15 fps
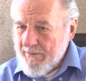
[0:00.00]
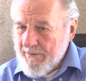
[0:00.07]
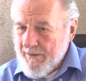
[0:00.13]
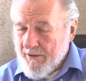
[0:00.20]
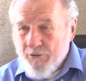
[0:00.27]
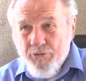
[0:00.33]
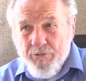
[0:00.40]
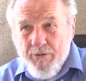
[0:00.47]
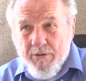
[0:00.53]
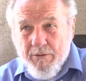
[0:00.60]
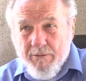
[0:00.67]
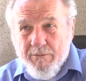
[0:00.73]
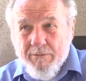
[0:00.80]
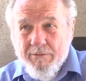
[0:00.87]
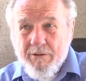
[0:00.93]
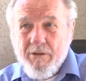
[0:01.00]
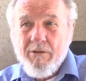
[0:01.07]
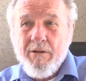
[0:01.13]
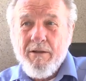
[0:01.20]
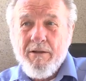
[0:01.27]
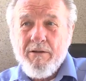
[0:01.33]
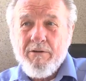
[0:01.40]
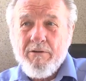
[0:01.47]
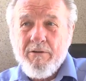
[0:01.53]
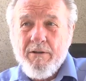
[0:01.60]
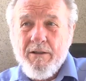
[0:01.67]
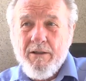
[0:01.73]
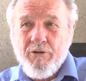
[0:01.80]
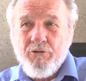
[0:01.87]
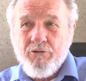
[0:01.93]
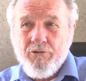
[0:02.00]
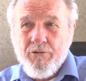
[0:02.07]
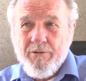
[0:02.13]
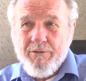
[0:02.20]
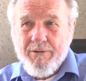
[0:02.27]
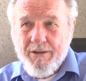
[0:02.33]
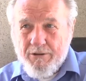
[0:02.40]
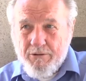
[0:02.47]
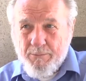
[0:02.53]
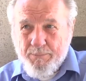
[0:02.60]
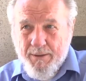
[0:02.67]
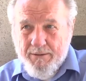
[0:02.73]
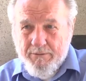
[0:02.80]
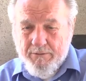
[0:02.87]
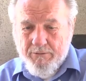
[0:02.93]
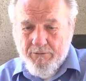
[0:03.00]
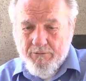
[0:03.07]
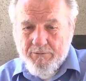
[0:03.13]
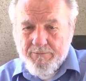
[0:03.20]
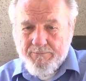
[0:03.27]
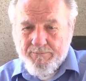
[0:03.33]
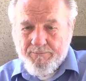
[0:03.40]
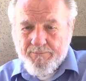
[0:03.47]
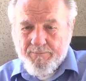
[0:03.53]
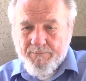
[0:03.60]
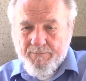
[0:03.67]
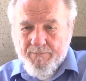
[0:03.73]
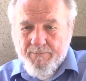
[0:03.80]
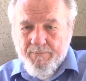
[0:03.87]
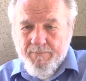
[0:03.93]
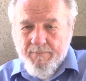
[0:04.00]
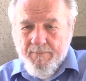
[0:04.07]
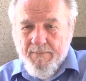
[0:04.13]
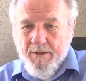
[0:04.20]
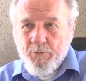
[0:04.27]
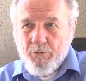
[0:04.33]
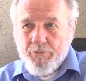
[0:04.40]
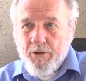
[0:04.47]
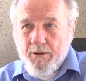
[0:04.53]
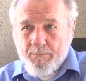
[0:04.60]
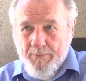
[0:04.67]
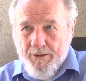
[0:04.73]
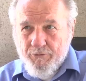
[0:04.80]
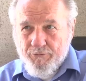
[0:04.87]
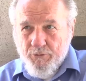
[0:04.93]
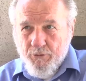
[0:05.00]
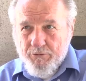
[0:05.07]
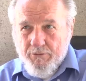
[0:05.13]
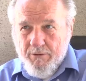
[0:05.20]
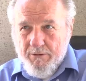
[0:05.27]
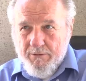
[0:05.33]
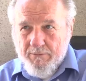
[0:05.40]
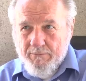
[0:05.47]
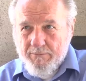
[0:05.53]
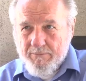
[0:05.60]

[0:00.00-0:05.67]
Israel declared its independence, it was on May 14.